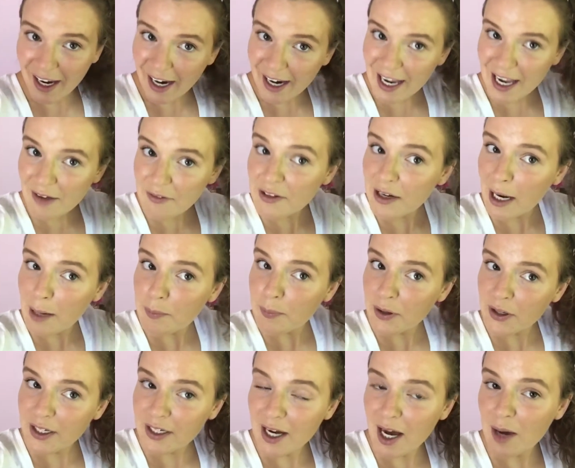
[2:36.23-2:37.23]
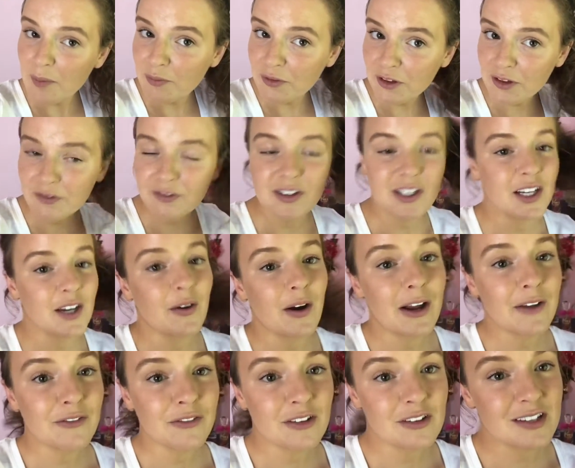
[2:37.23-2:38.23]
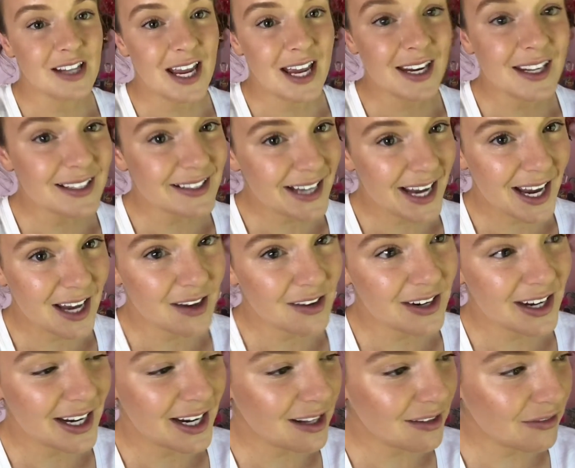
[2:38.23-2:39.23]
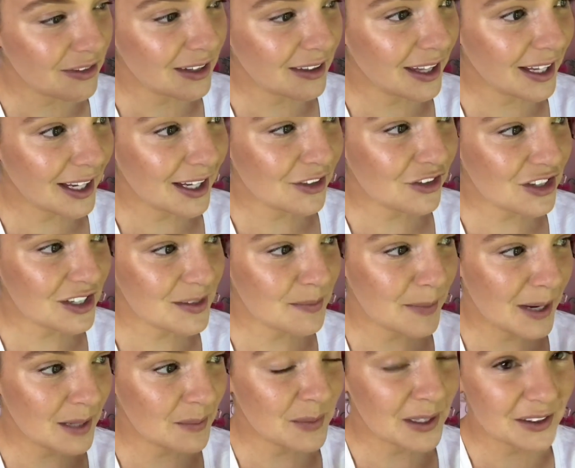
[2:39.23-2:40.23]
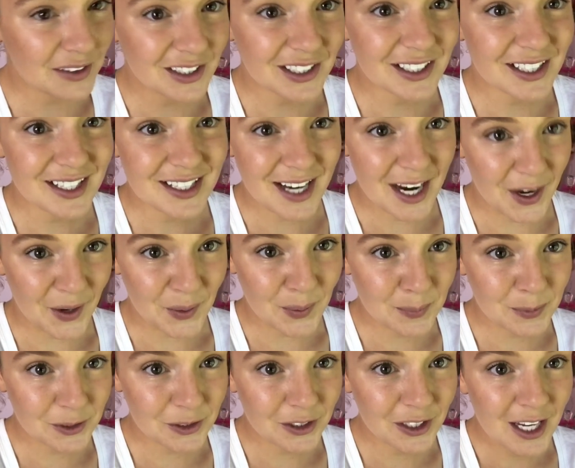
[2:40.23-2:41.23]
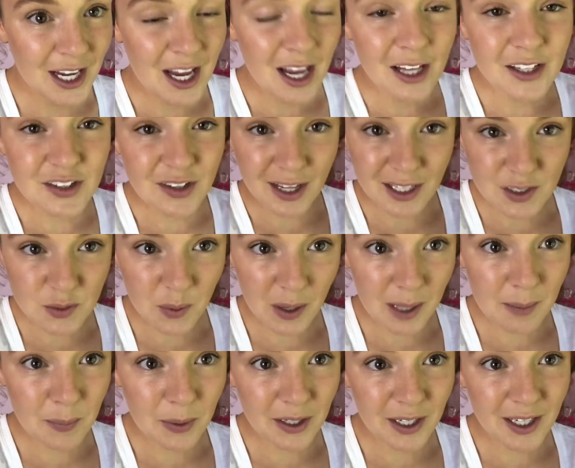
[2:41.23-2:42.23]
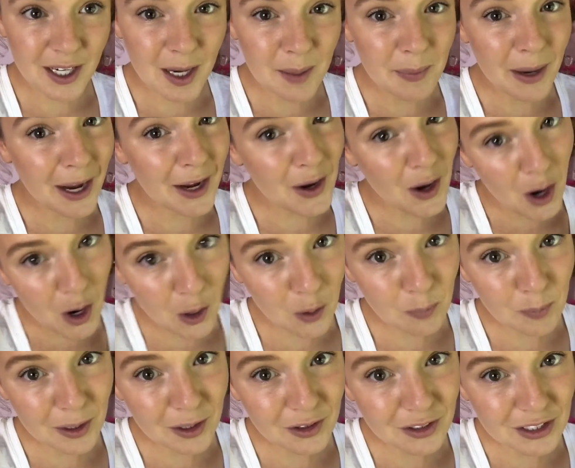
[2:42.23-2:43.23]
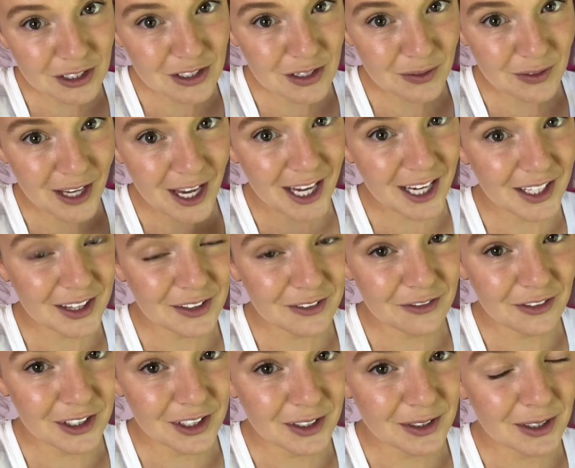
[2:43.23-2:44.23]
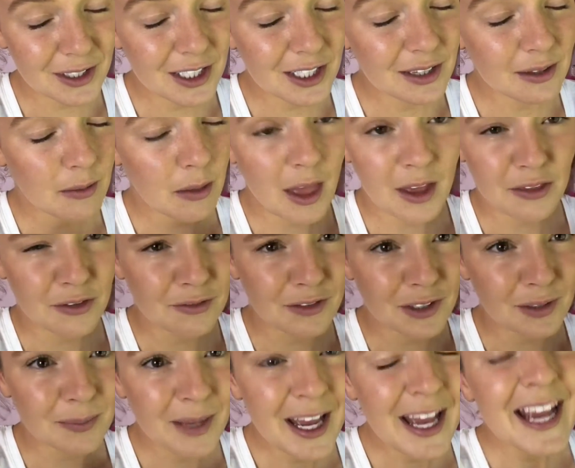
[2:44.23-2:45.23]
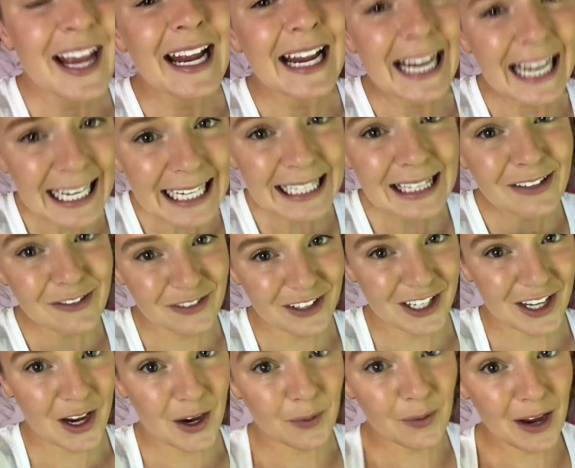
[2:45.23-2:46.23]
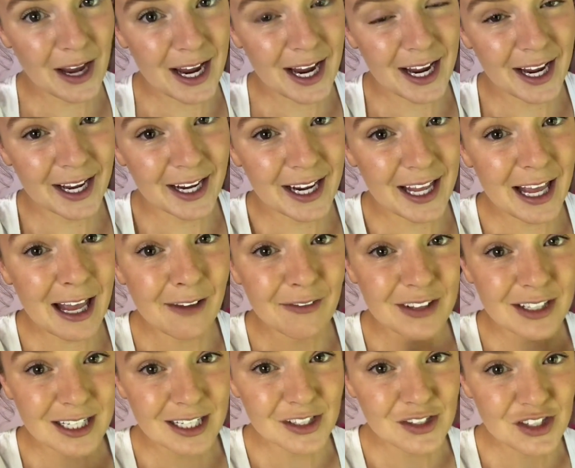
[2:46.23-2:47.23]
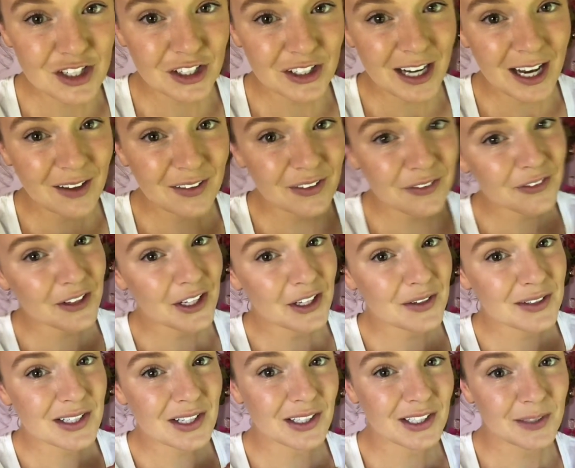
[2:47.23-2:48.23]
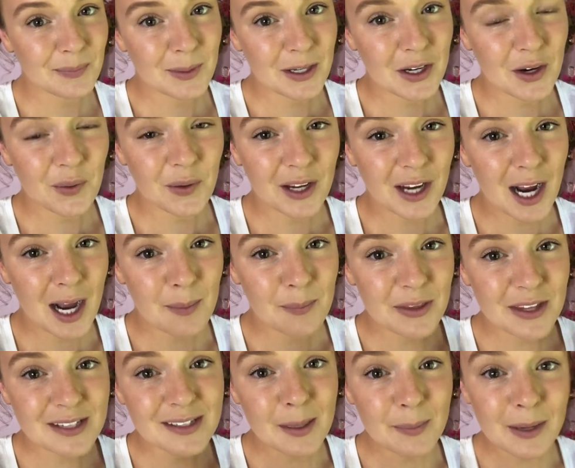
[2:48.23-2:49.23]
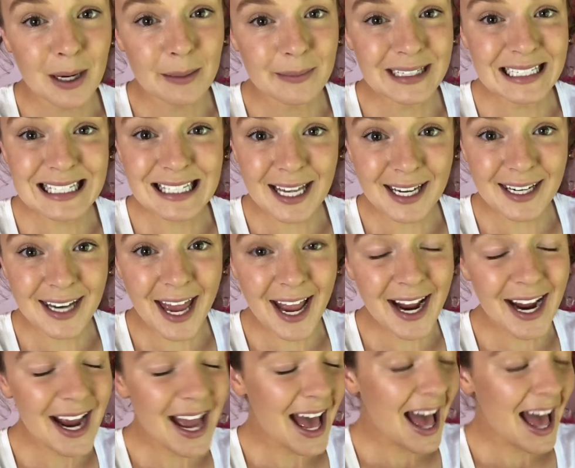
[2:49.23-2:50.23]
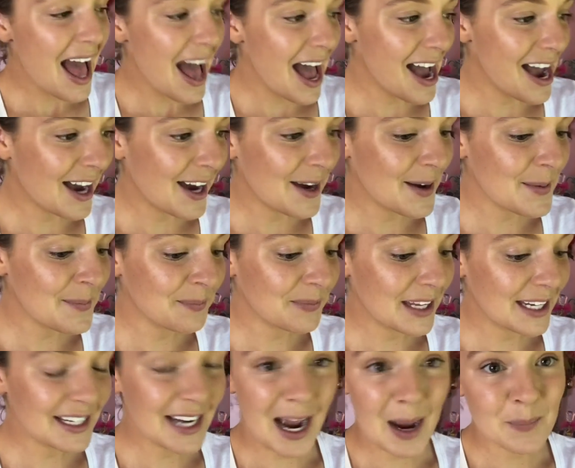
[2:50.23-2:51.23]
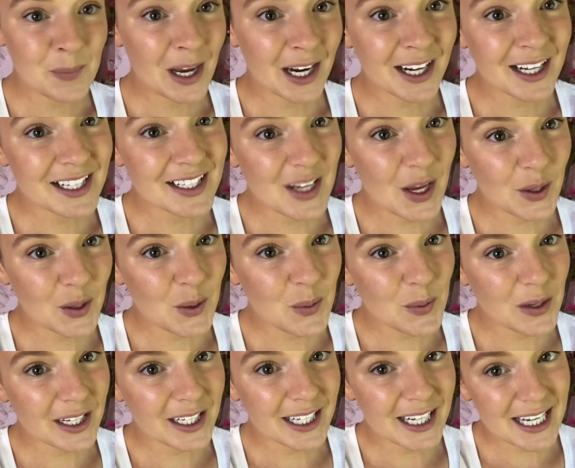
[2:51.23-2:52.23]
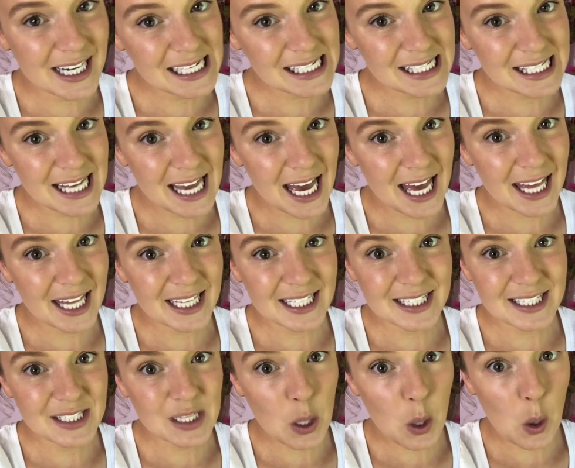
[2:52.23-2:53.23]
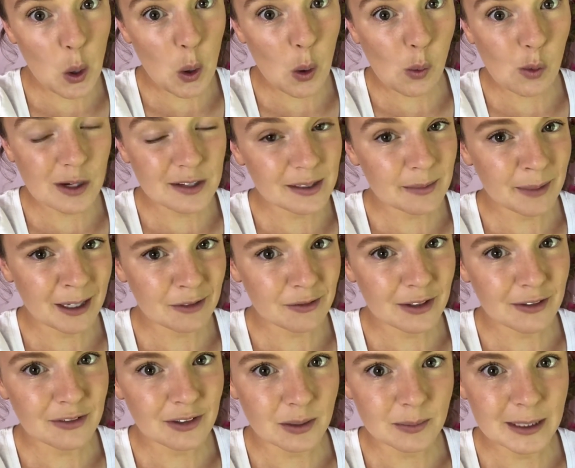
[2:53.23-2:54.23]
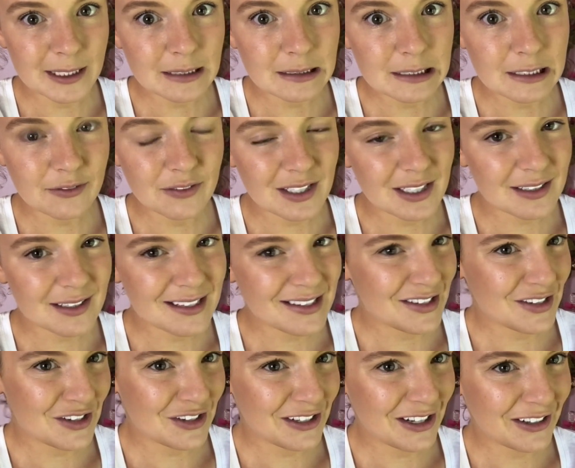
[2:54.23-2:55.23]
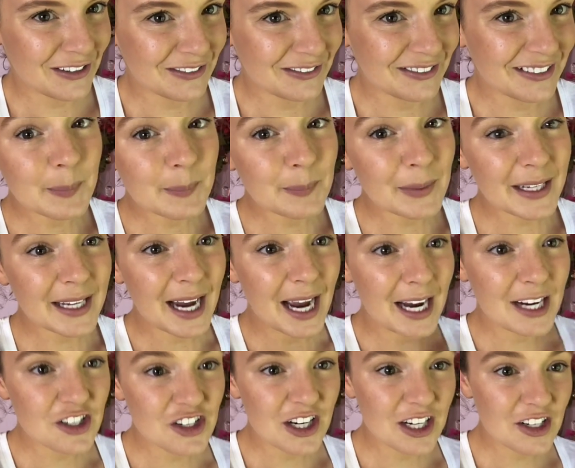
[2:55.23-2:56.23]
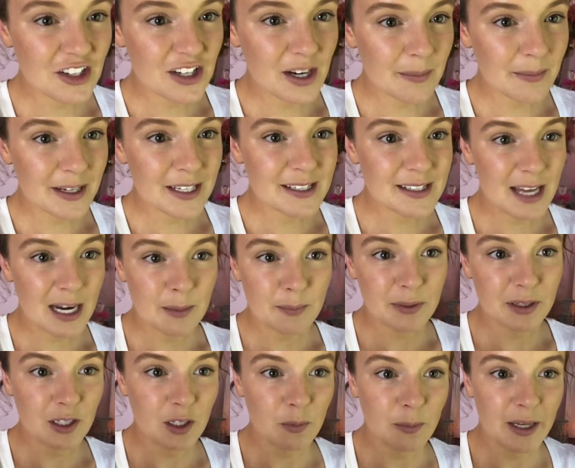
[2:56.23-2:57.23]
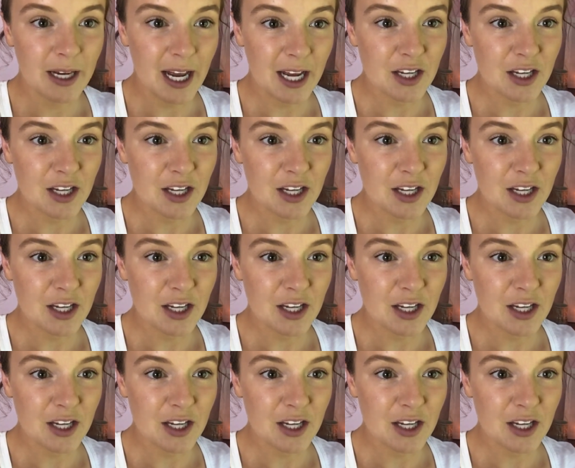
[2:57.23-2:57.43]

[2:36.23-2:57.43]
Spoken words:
I put it up for the video. I first had it down and I feel like it just made me look terrible. So that's why I put it up. I hope it looks okay in the film, in the video. And if it does turn out, the video is going to be going up this upcoming Sunday. And yeah, I'm not going to tell you what it is yet. So, cause I might refilm it if it doesn't turn out. But yeah, I changed up my setup a little bit.